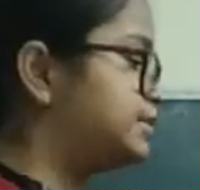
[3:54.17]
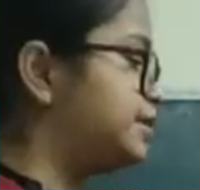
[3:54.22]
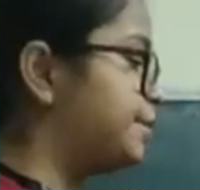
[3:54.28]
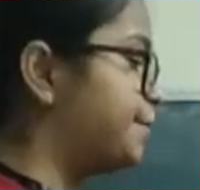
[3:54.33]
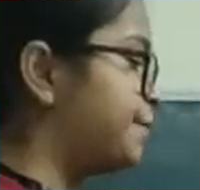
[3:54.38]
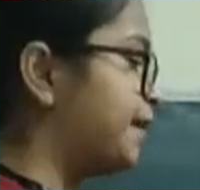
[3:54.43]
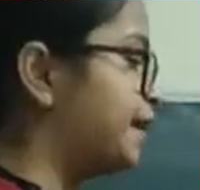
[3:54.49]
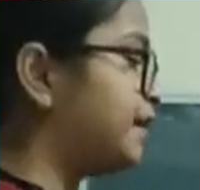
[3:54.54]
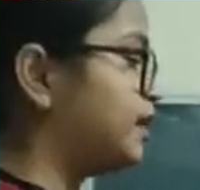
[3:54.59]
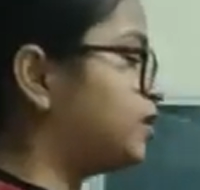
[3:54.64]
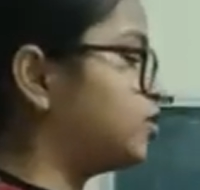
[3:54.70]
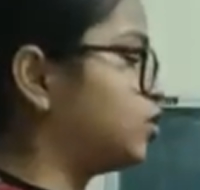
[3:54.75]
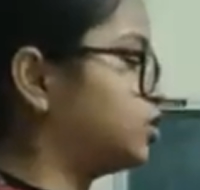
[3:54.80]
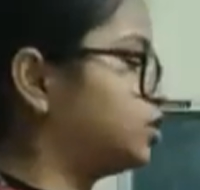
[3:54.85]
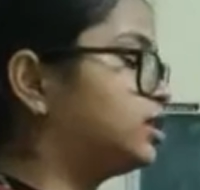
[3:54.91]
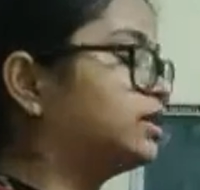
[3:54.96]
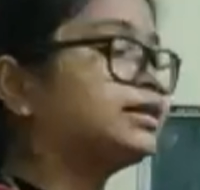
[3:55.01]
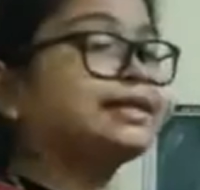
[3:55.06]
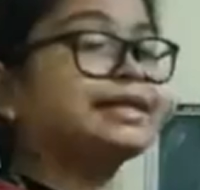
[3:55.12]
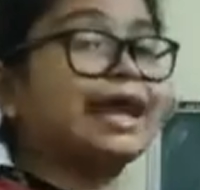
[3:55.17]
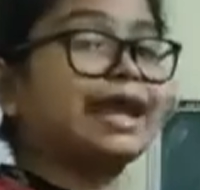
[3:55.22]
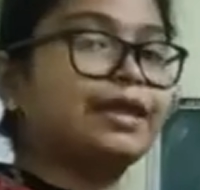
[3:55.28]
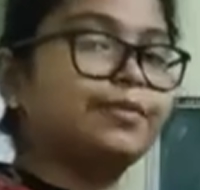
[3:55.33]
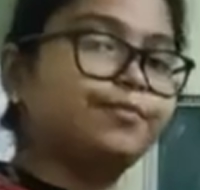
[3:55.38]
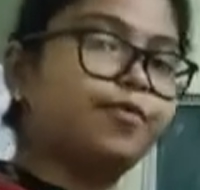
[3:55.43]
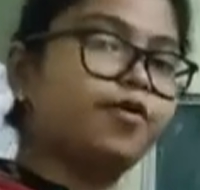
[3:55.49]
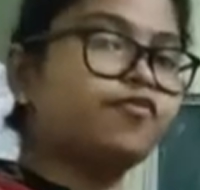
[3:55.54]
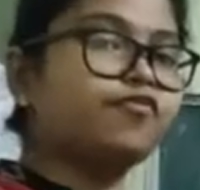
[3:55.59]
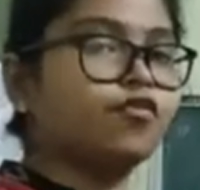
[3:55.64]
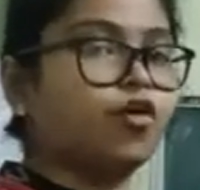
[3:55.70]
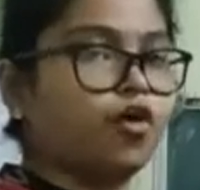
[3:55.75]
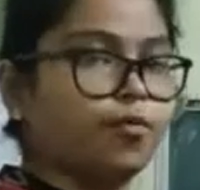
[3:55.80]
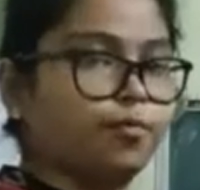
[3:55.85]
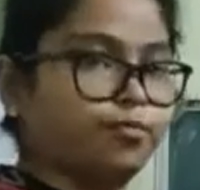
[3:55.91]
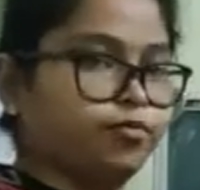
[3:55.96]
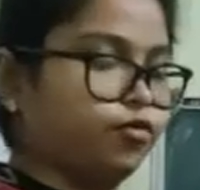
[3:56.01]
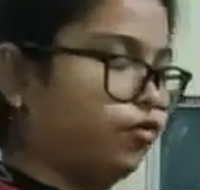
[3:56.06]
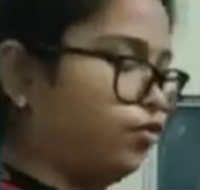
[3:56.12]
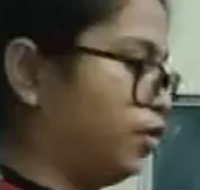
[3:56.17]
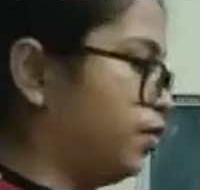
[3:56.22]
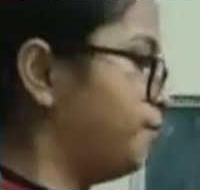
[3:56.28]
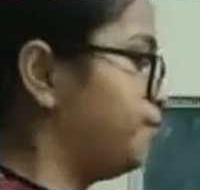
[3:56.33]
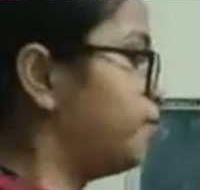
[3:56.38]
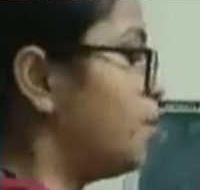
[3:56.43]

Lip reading: depending on the type of opcode.